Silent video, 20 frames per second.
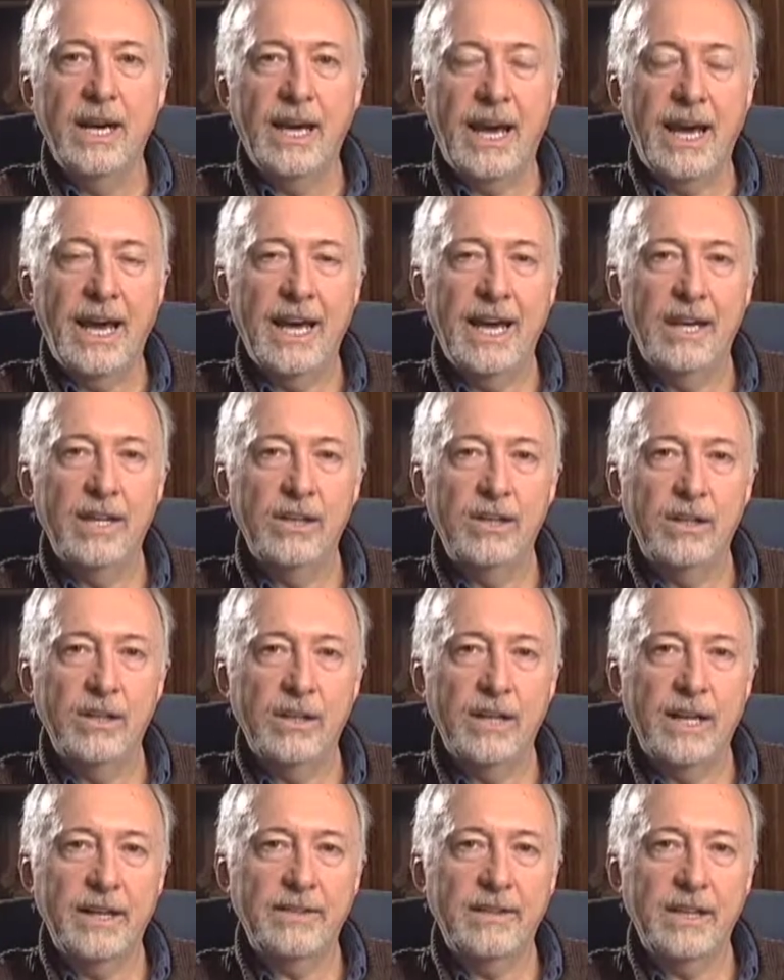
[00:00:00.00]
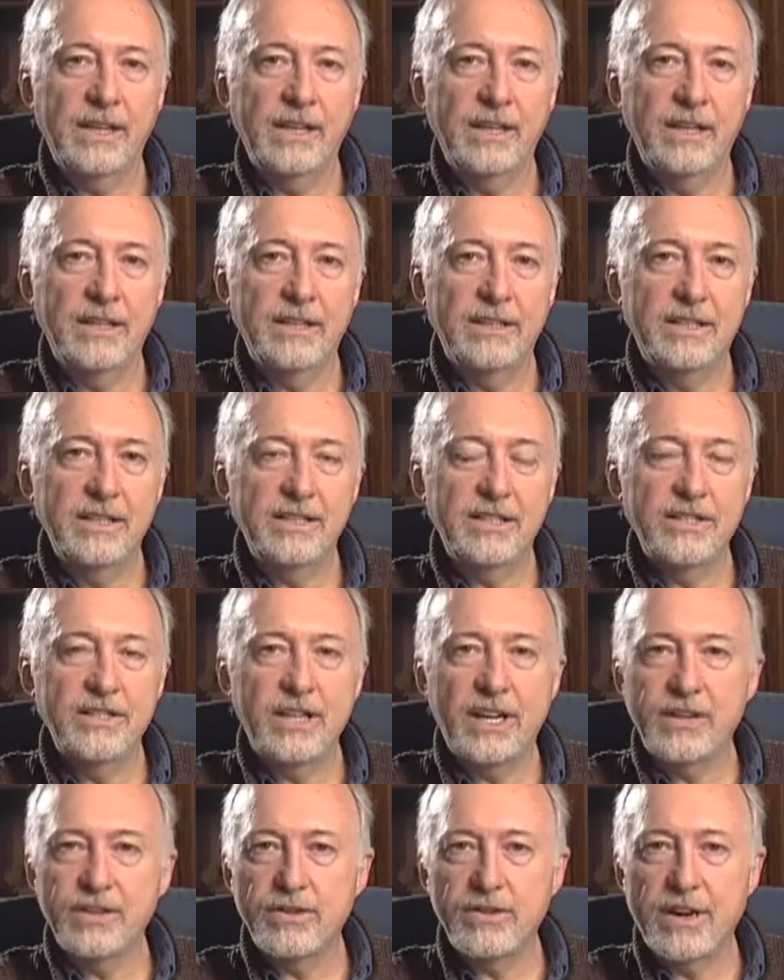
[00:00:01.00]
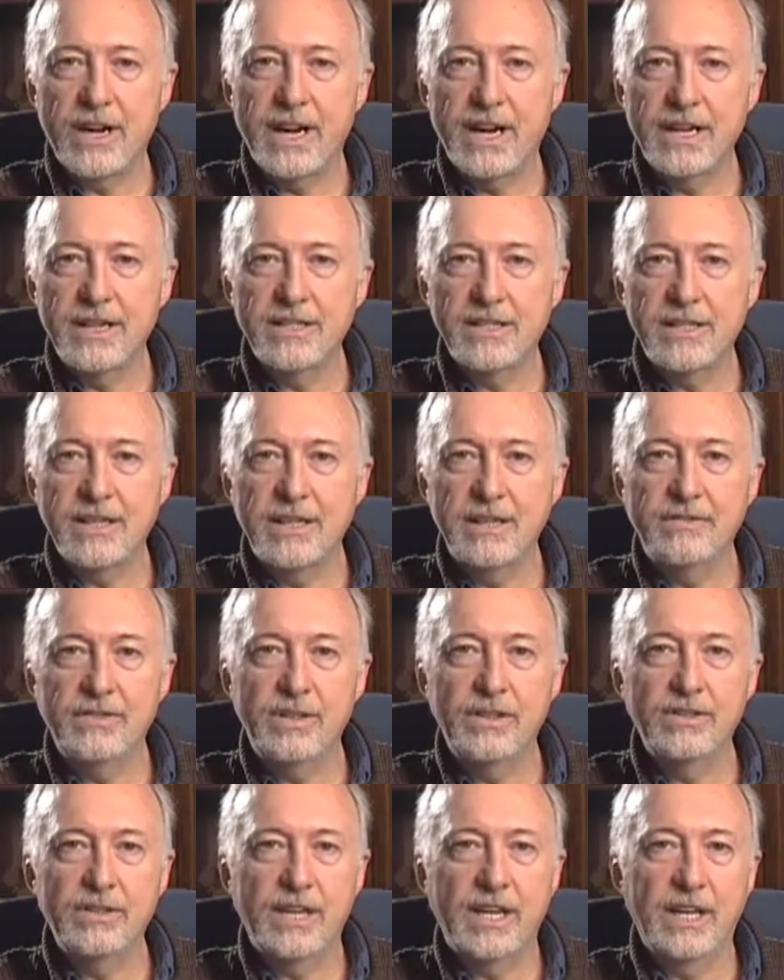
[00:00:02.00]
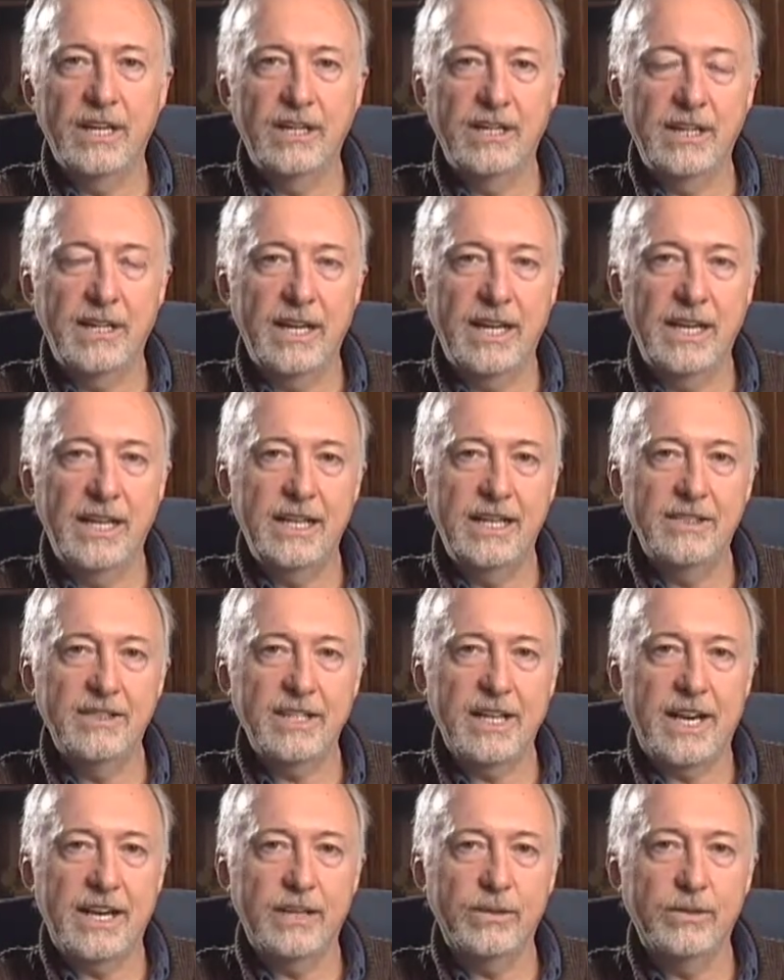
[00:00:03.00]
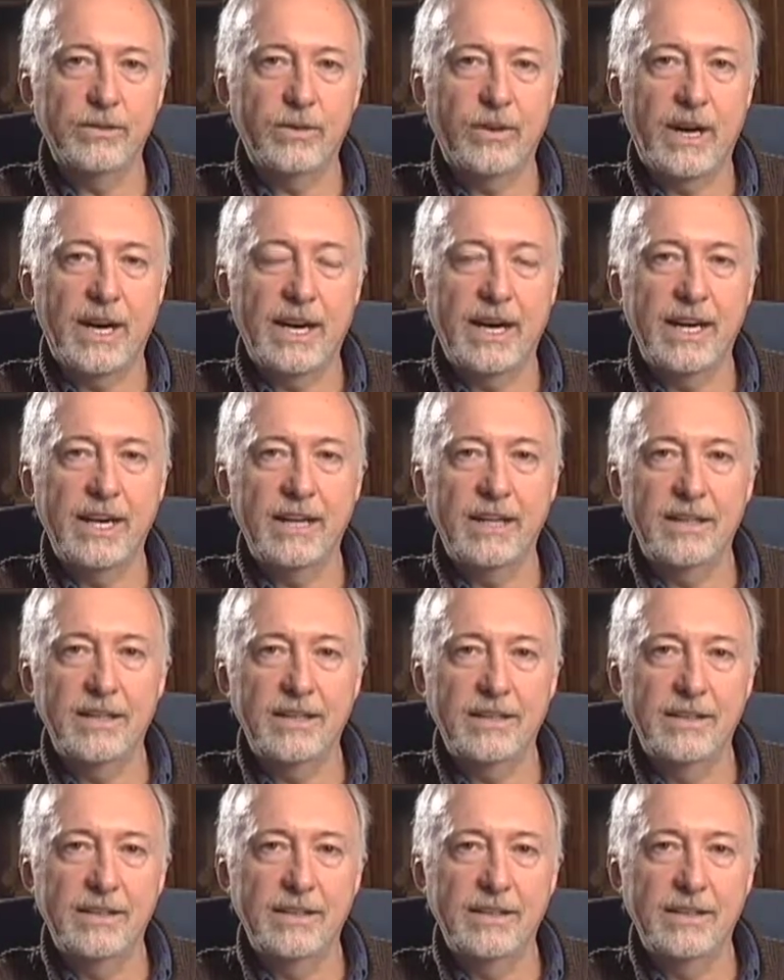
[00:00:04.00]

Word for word: and let the dishes air dry instead of using a heating cycle dry